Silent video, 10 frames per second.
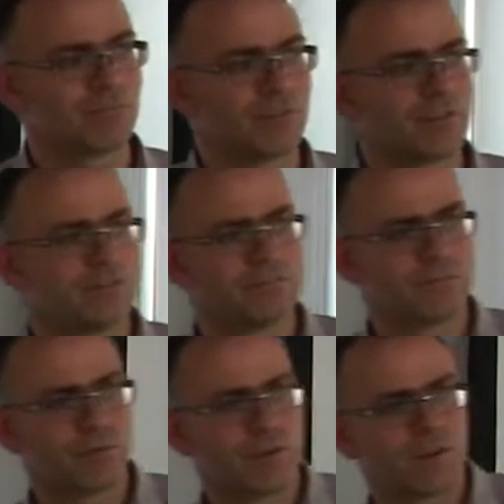Right?
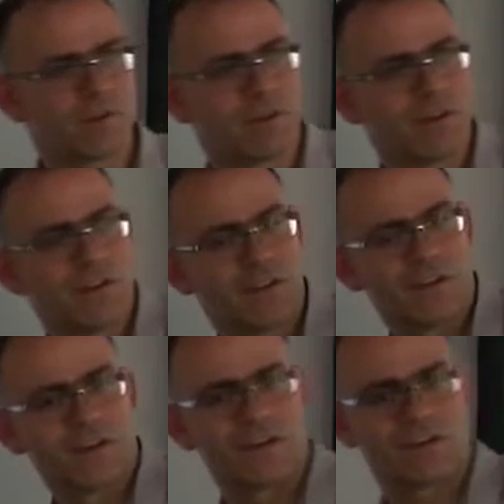Okay?
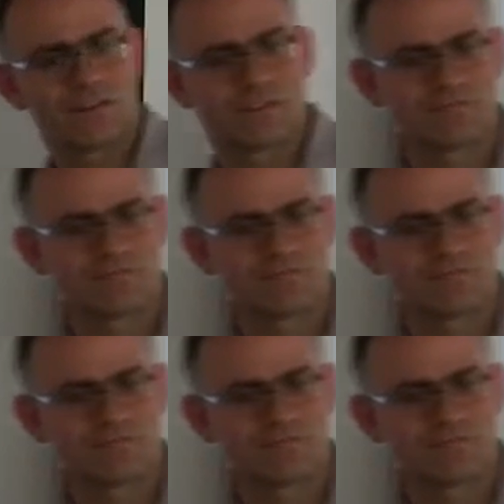And